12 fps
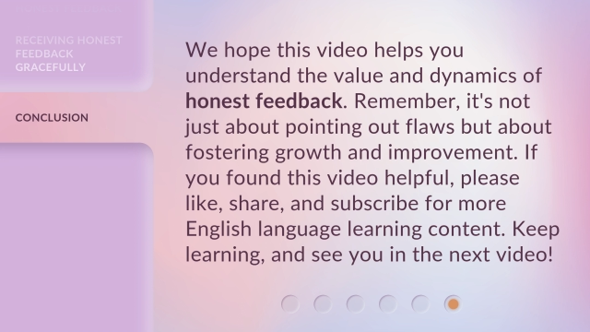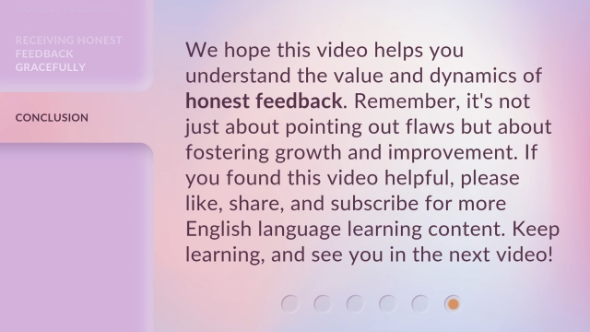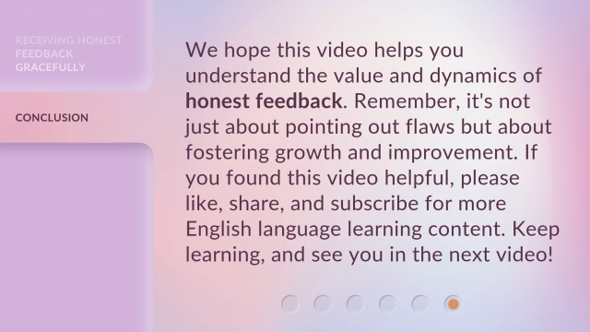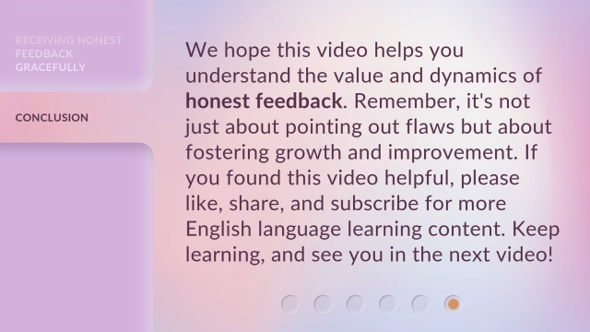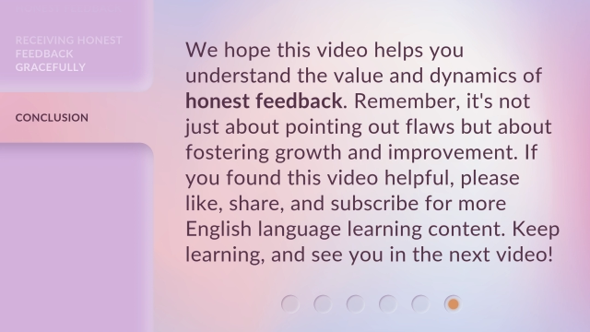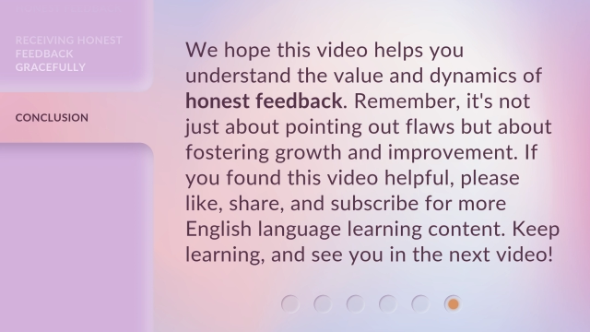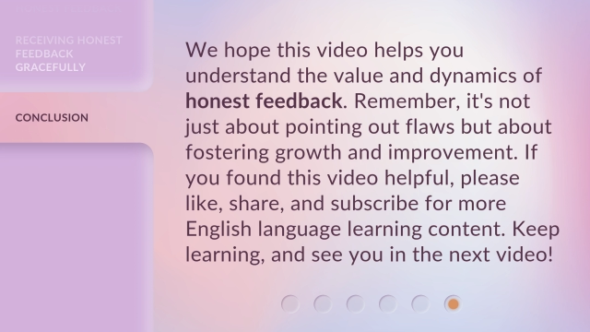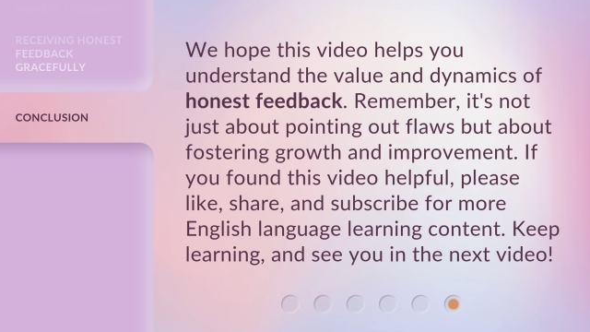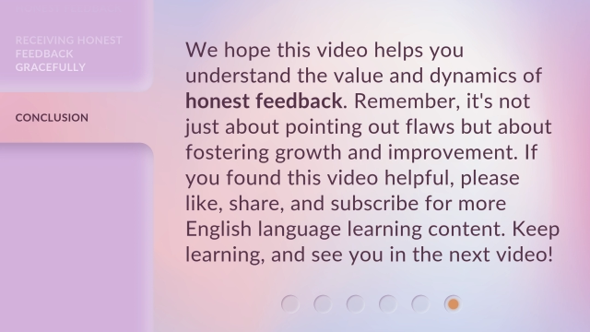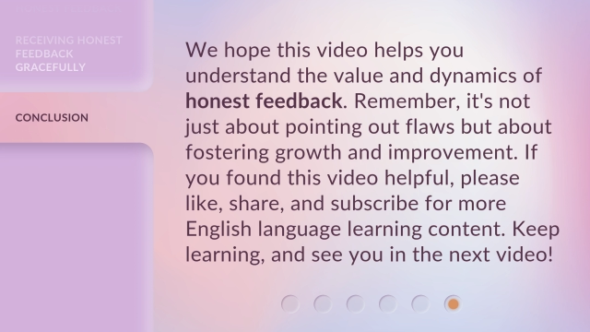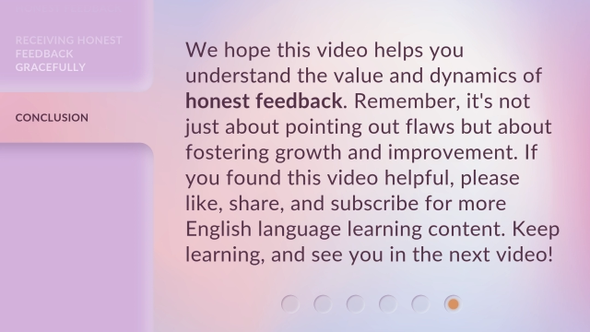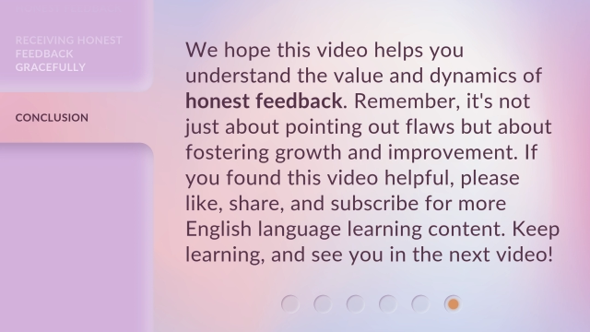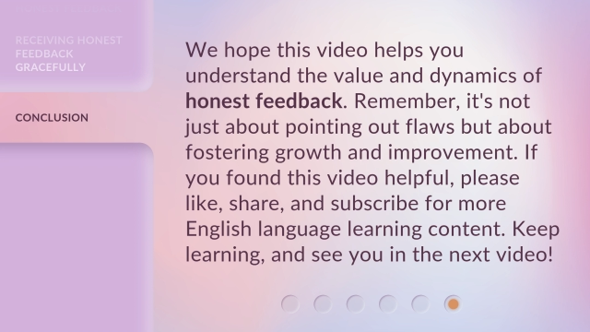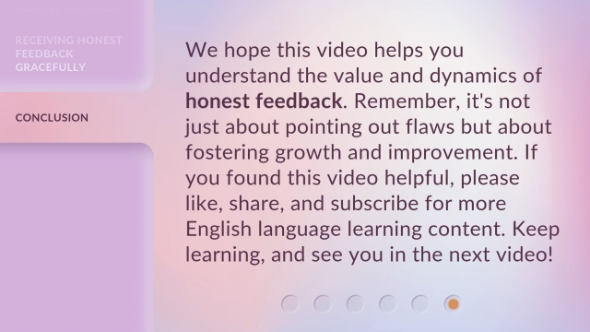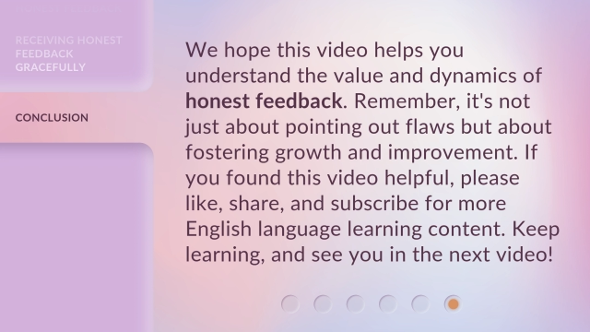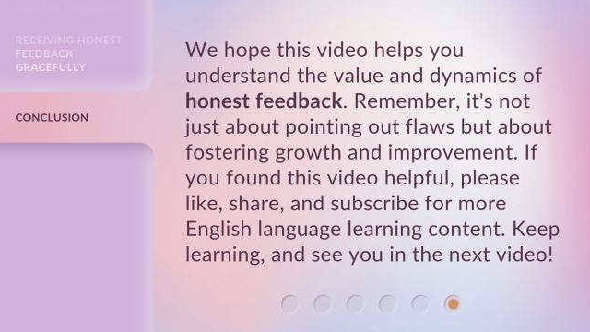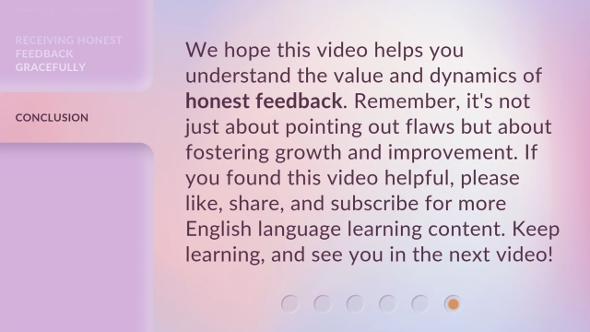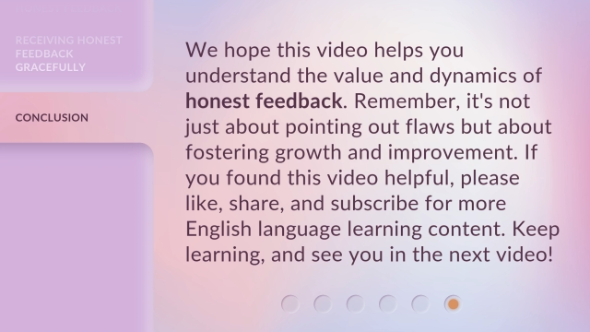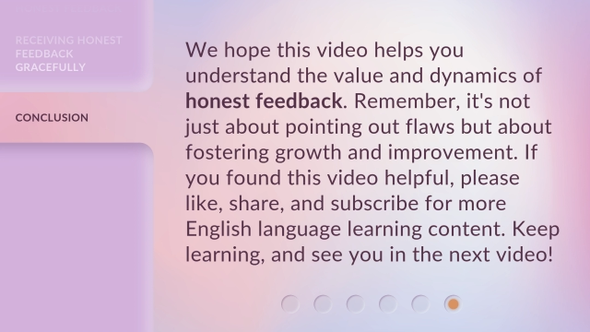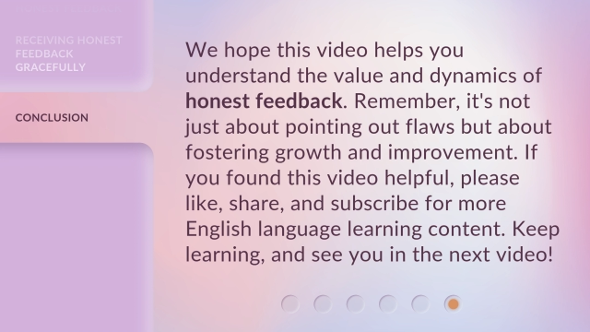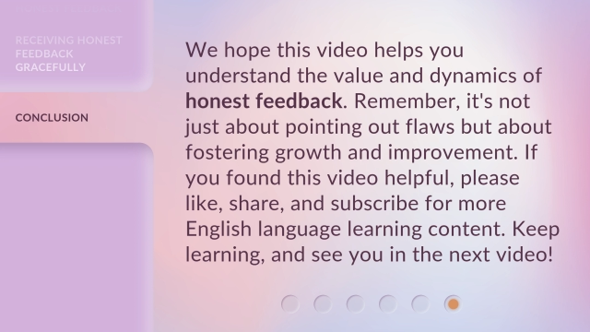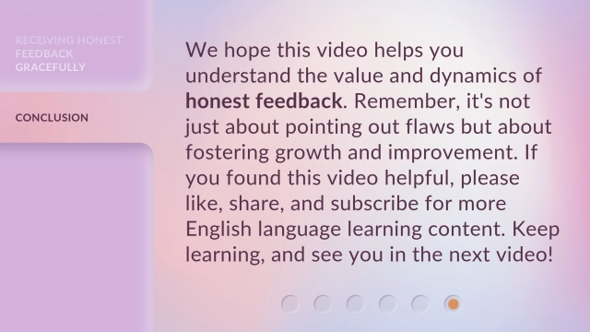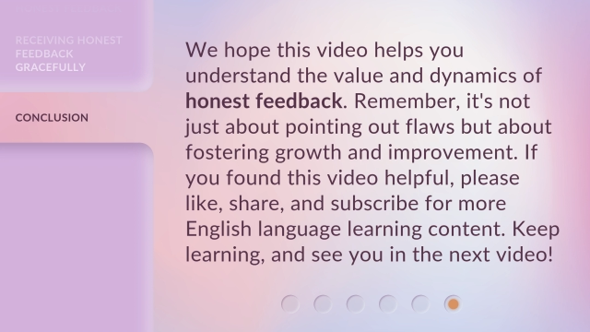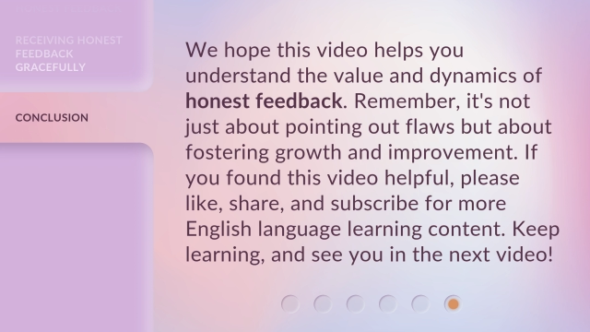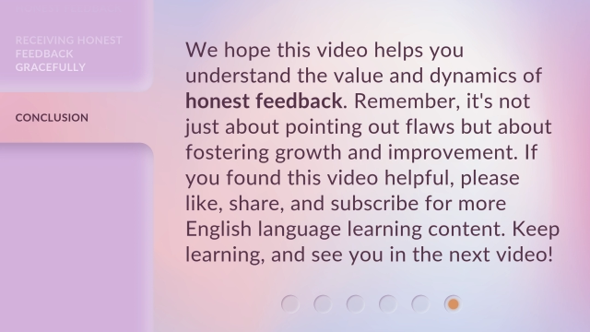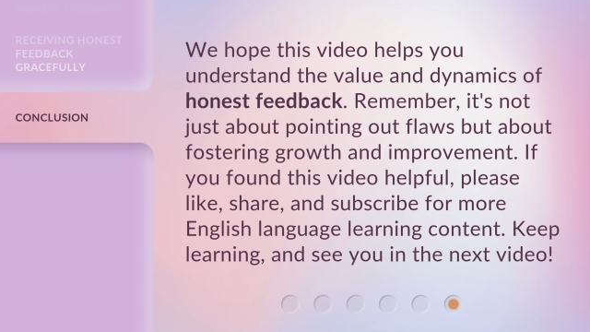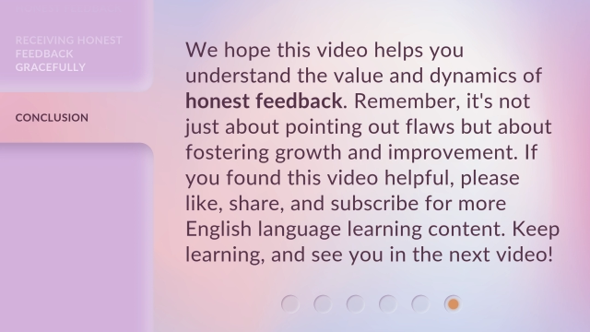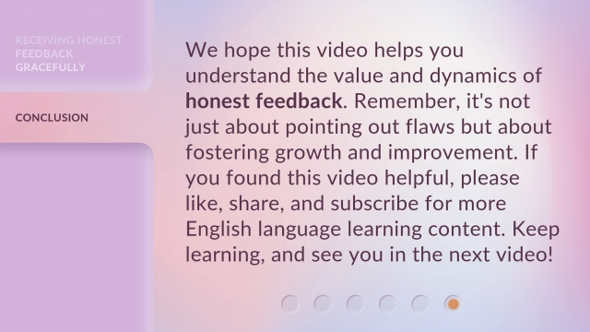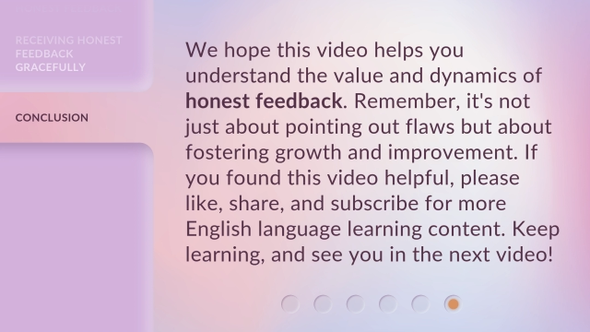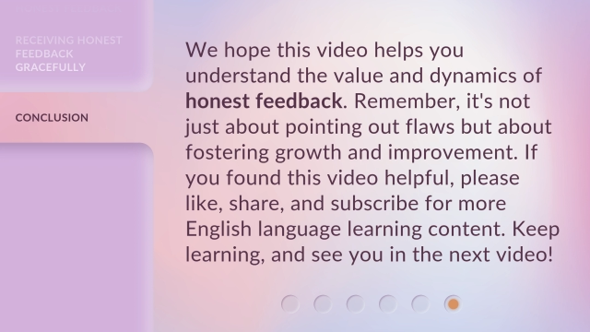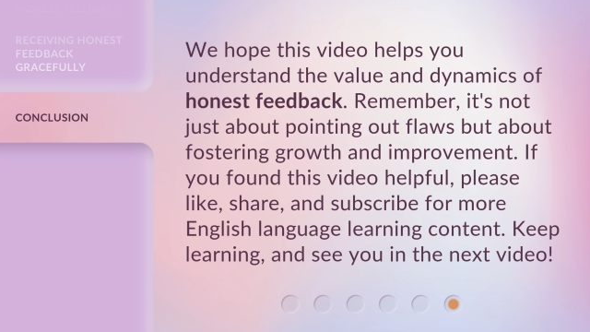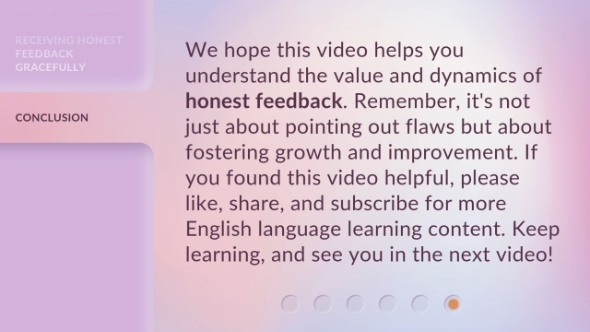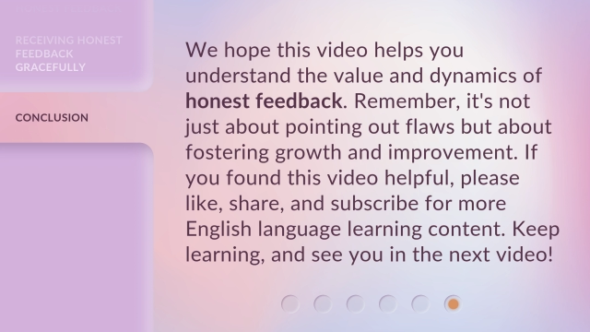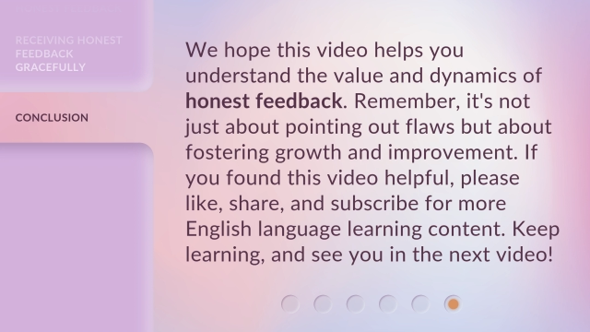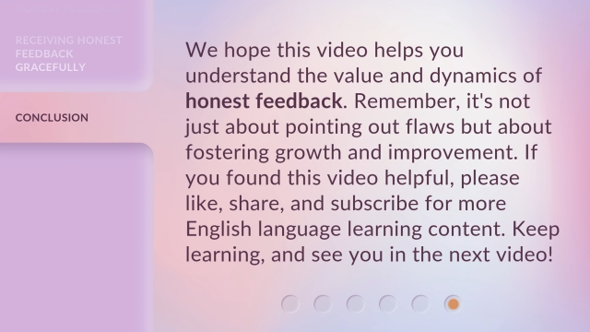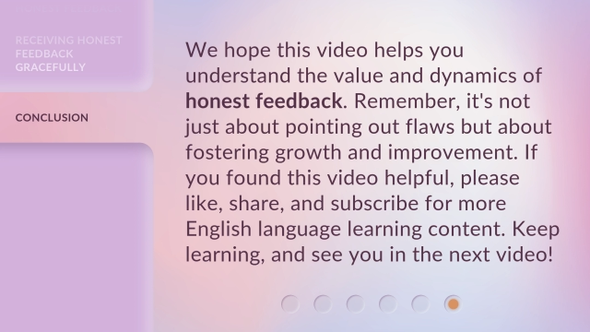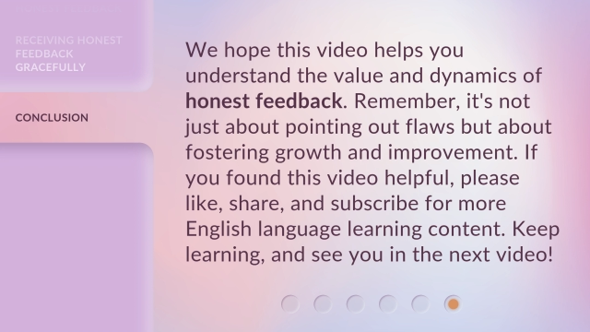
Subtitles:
Nobody's mouth can be seen.